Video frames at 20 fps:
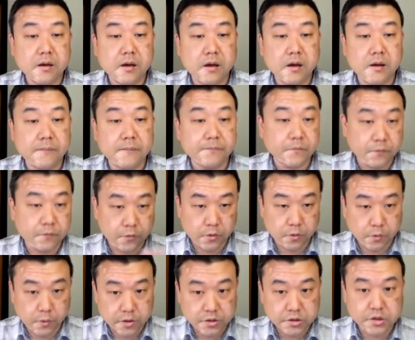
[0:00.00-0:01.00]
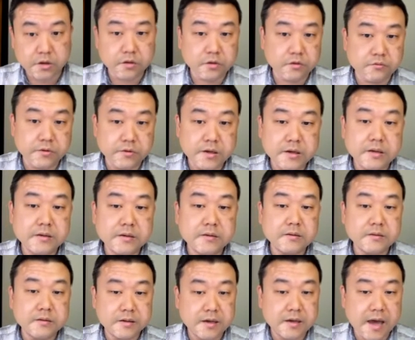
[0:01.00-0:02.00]
um, for question three,
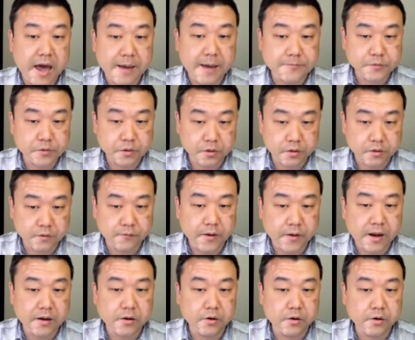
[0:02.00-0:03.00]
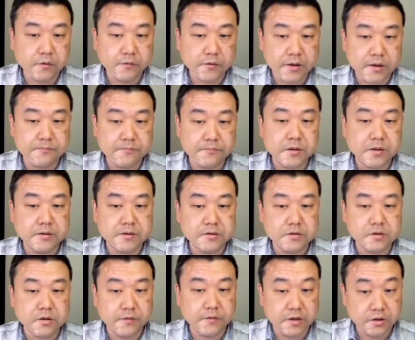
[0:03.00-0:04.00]
the absolute value of
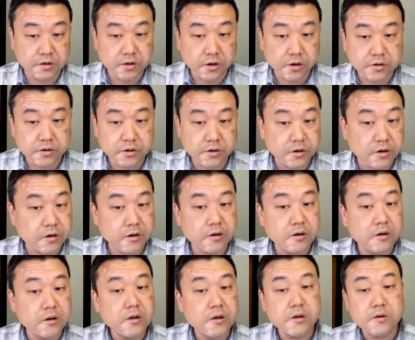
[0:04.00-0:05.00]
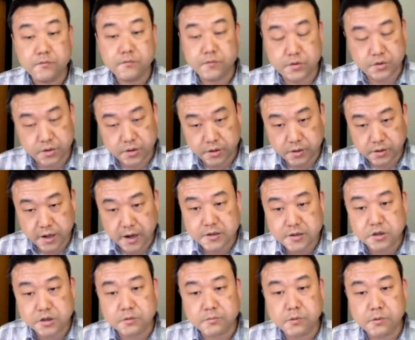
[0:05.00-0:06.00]
impedance of inductor, which your
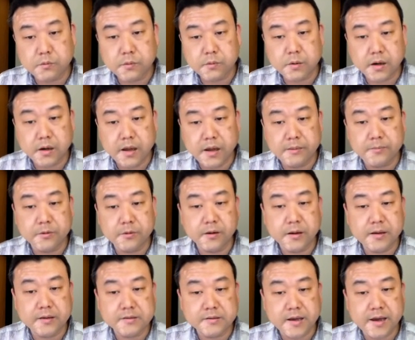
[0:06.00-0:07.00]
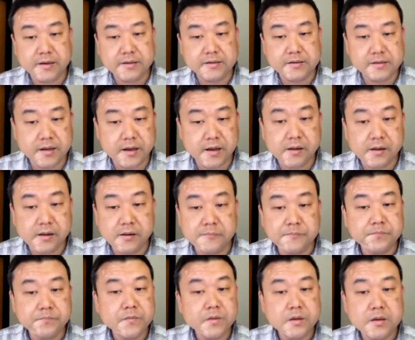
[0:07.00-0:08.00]
textbook will label as XL,
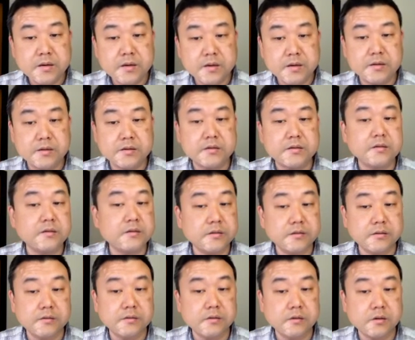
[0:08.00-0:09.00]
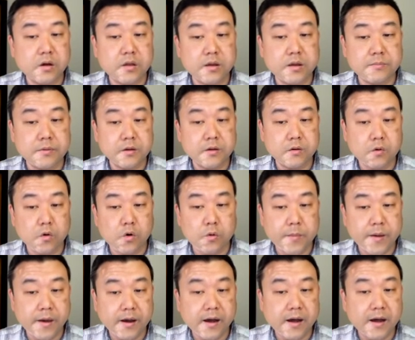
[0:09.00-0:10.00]
it's uh, gonna be
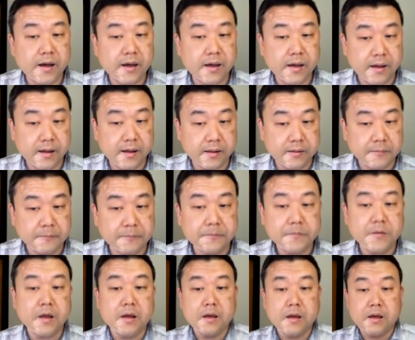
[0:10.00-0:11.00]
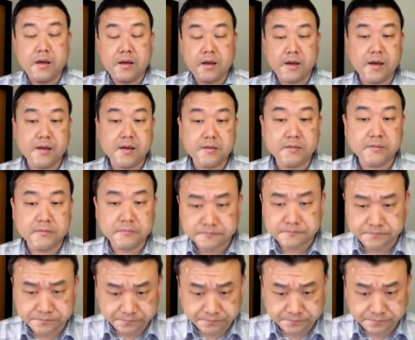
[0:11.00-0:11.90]
omega L. And